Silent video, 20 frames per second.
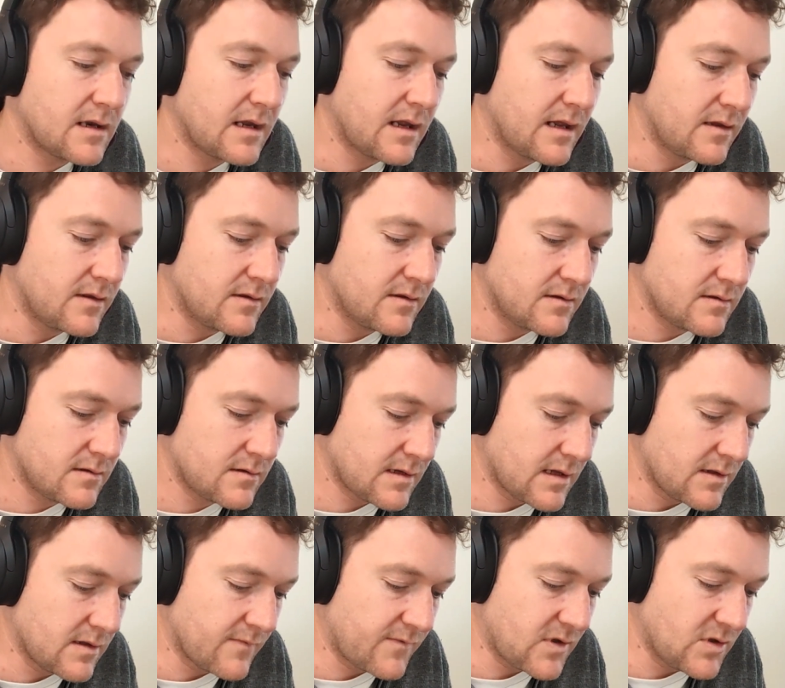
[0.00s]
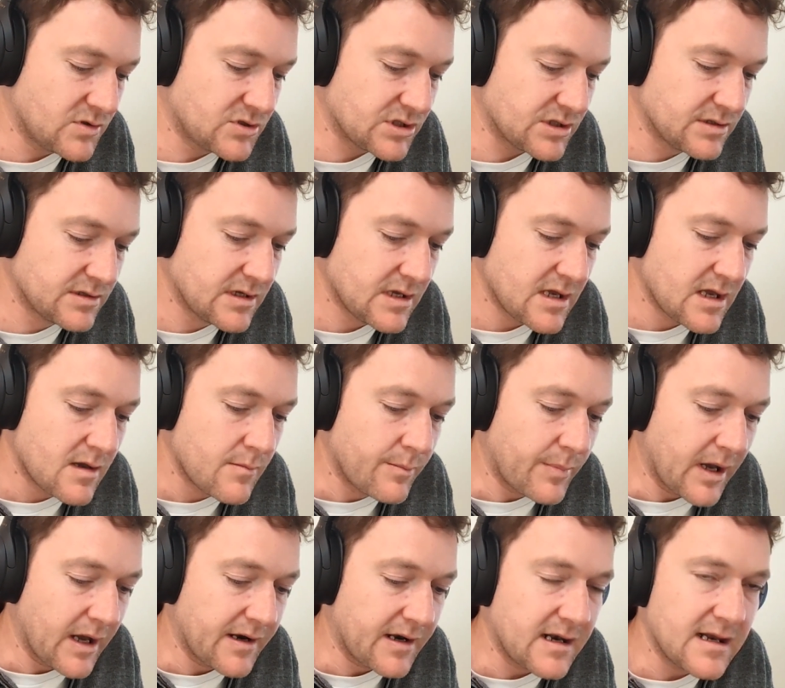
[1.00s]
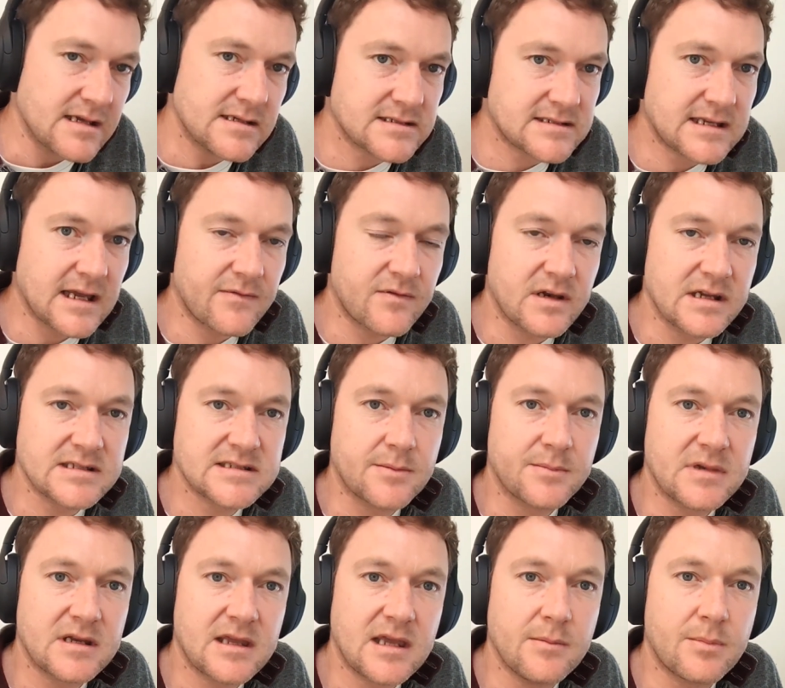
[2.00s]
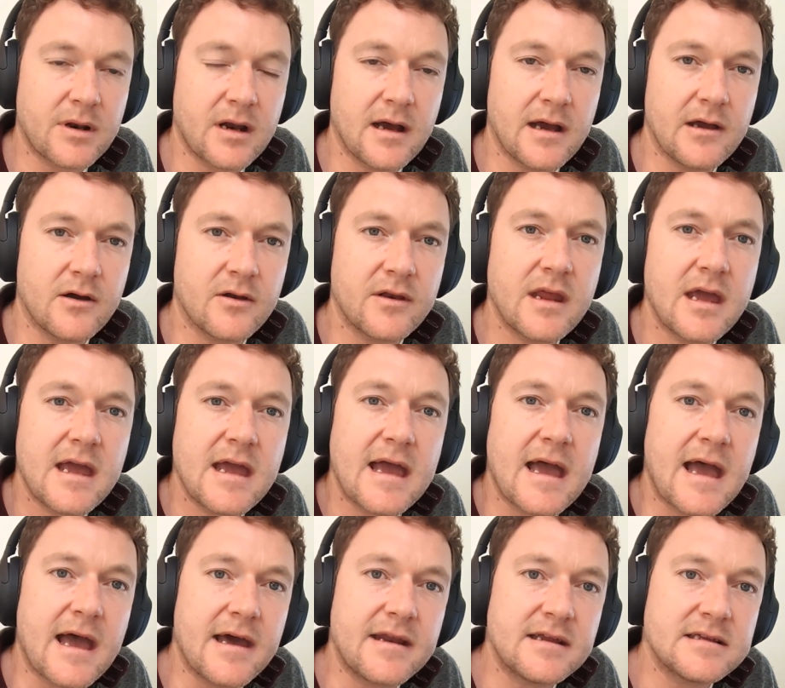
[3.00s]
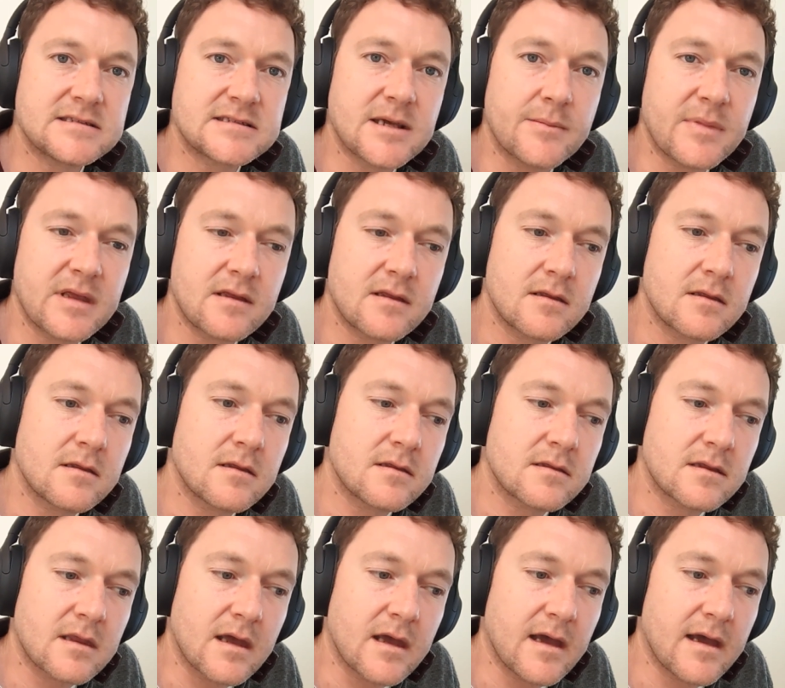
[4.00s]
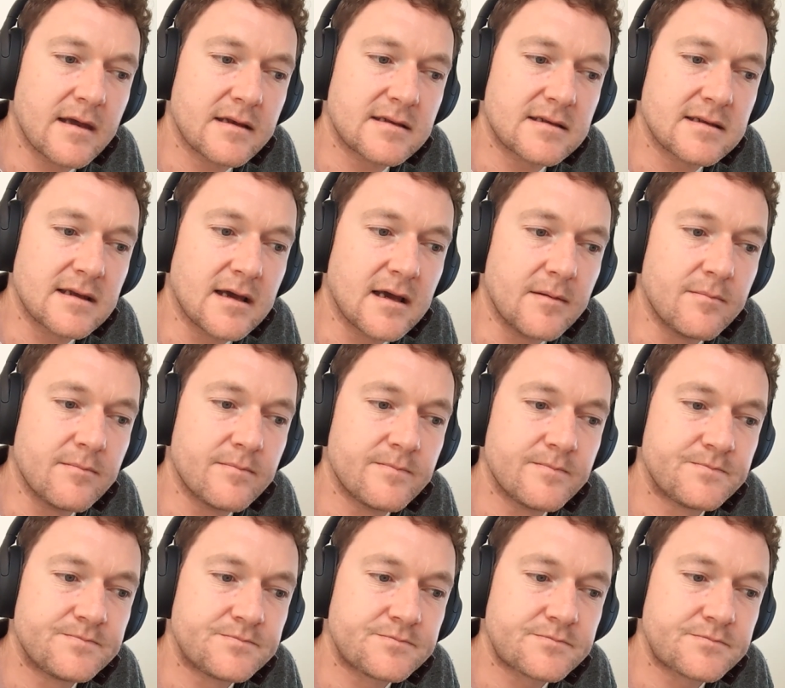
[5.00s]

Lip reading: in the future. But it is definitely something to keep an eye on, and it's something that I